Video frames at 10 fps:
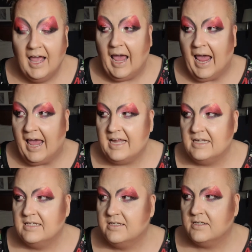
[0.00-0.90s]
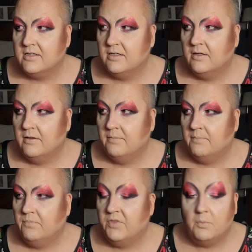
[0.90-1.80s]
and
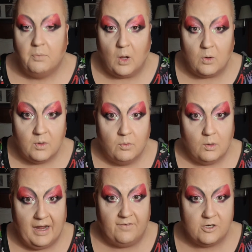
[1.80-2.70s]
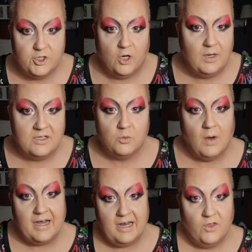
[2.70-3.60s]
the ballroom where we have our show is right in the